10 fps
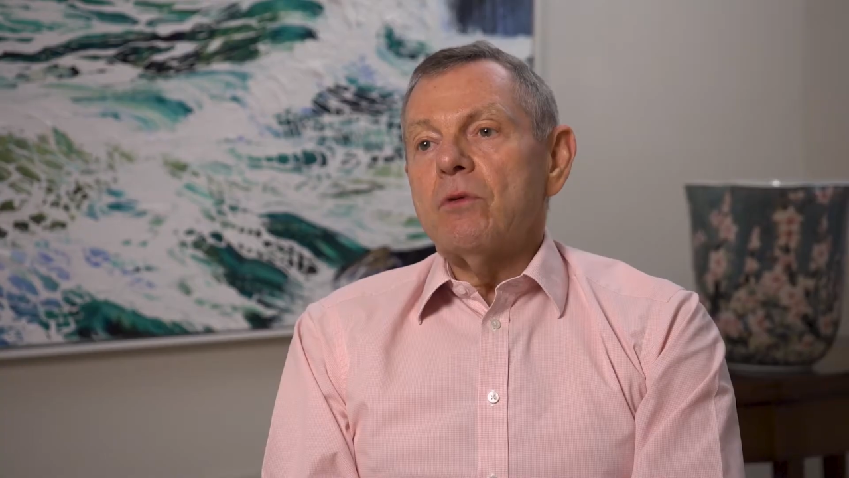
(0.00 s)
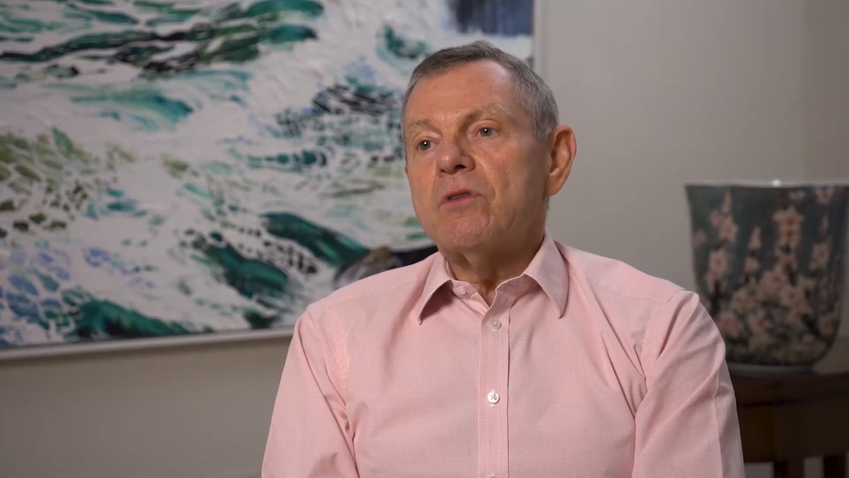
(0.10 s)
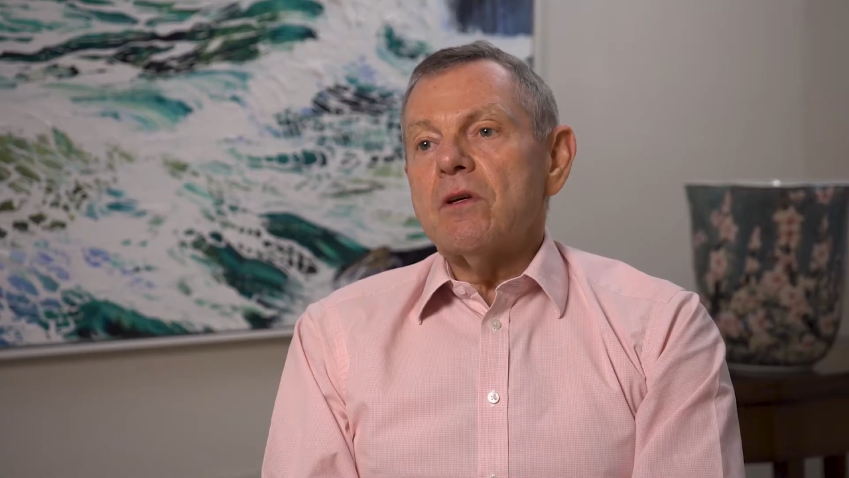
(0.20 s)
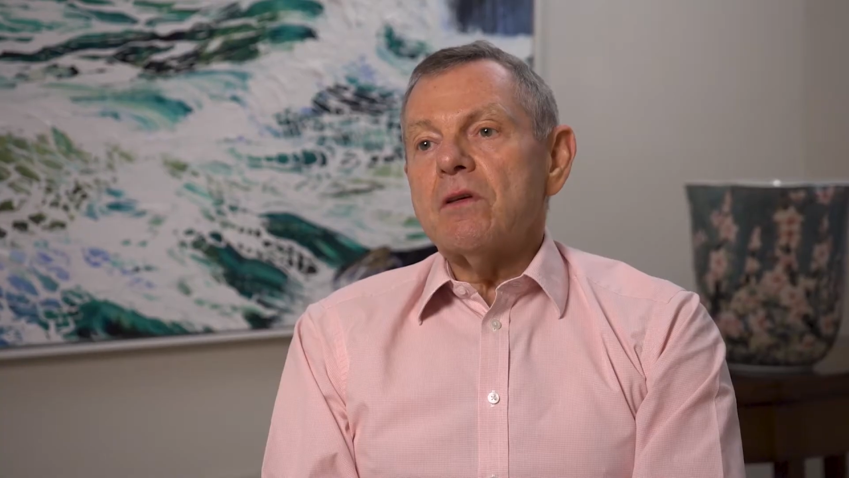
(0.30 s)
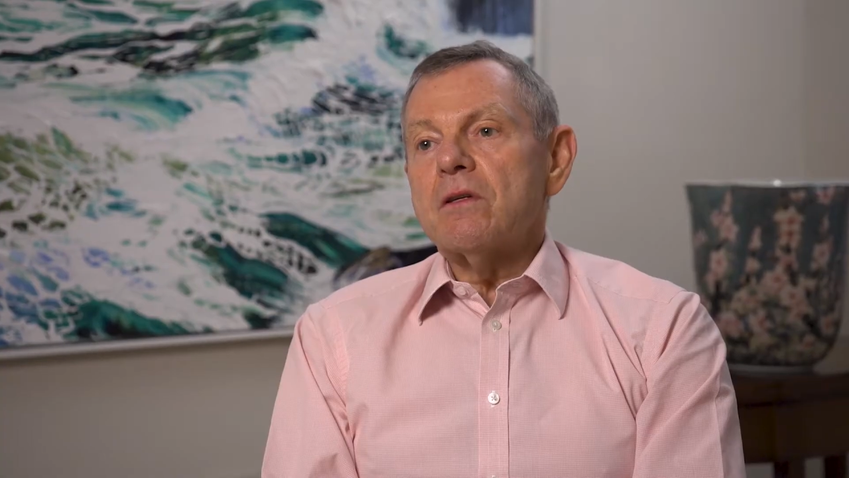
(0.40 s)
was
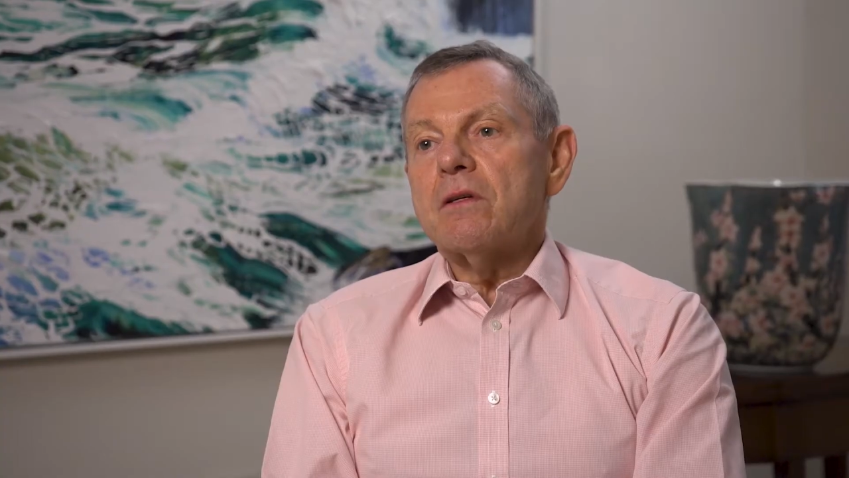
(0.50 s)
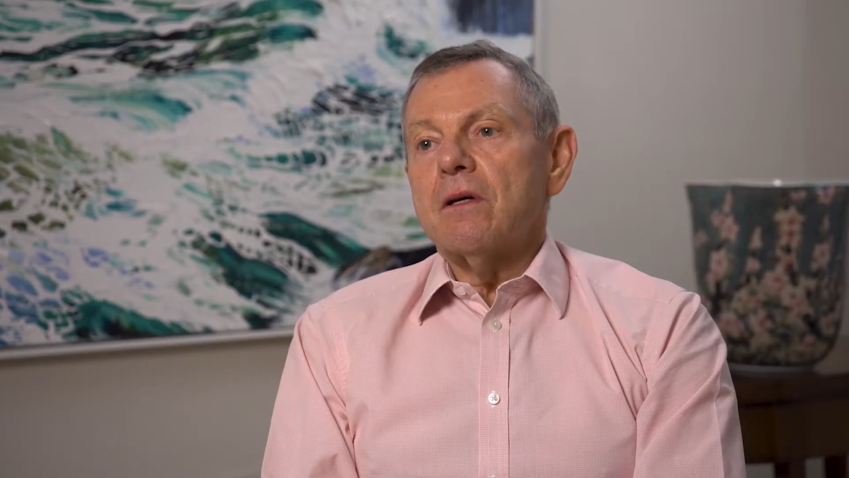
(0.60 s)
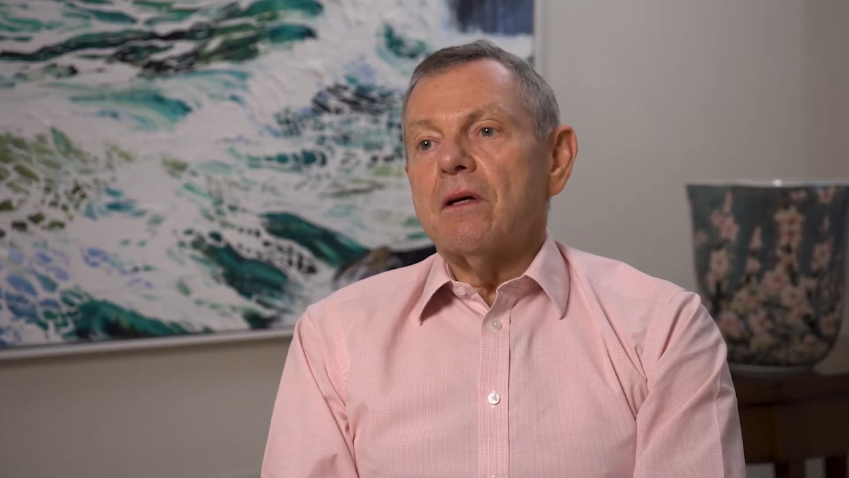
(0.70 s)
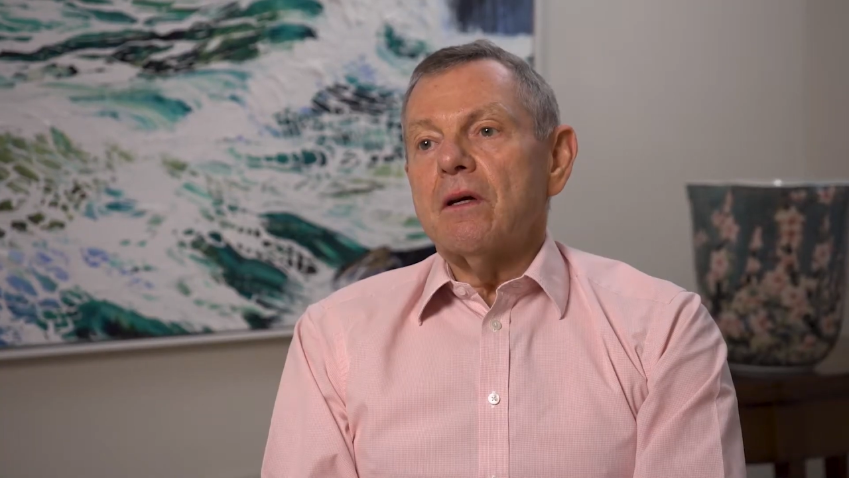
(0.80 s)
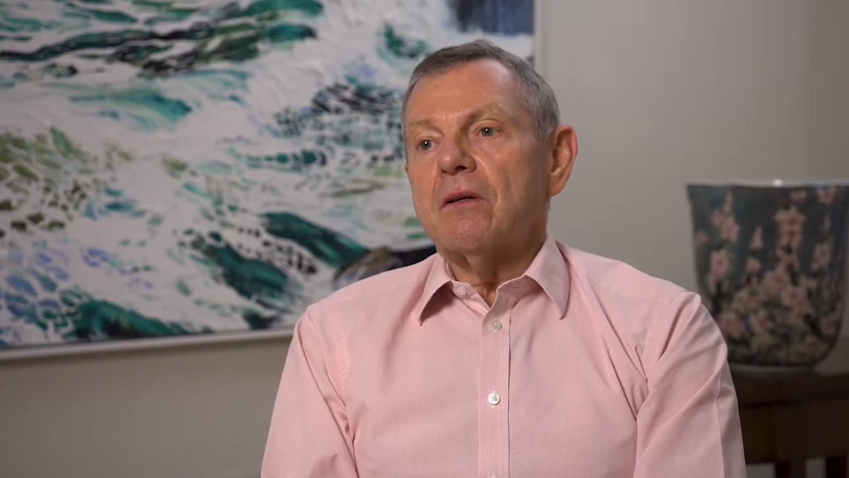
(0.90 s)
just
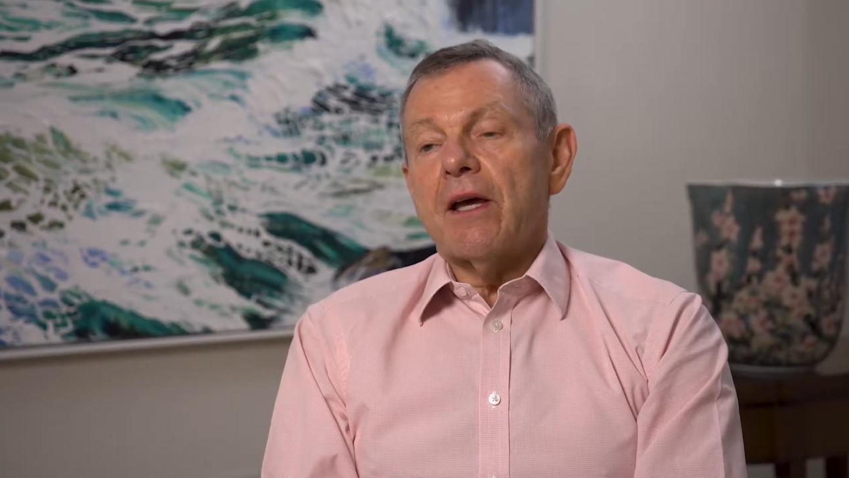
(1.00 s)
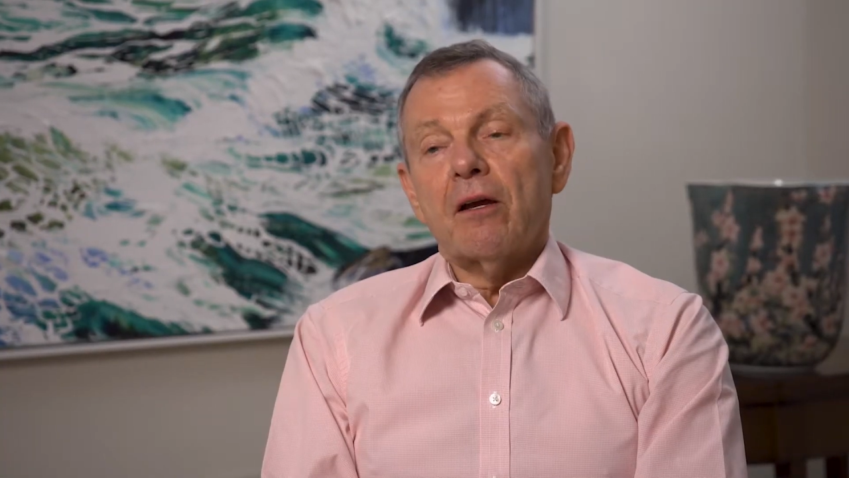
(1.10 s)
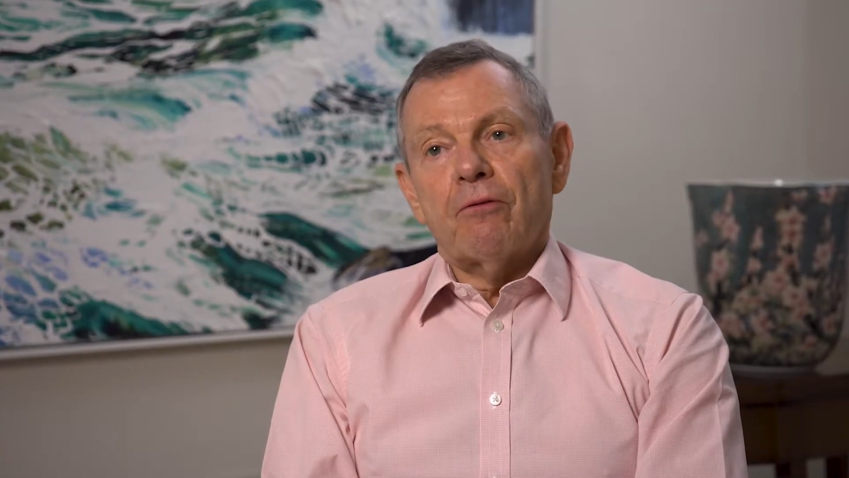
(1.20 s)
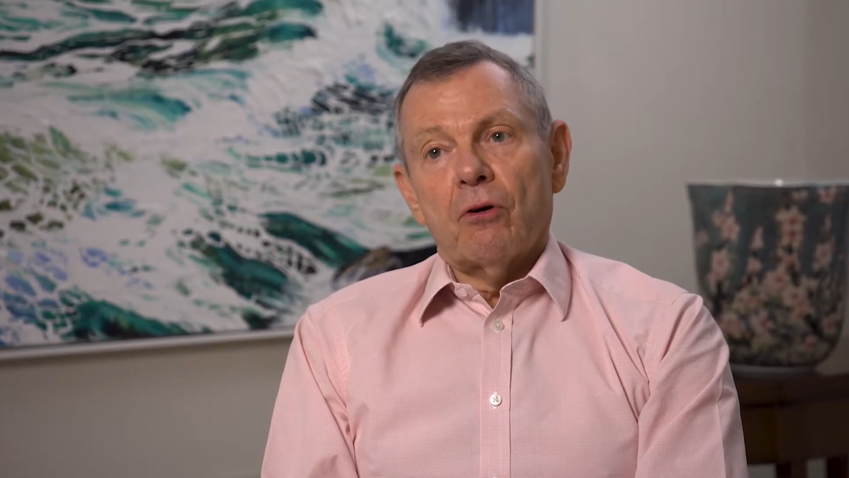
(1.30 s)
taken for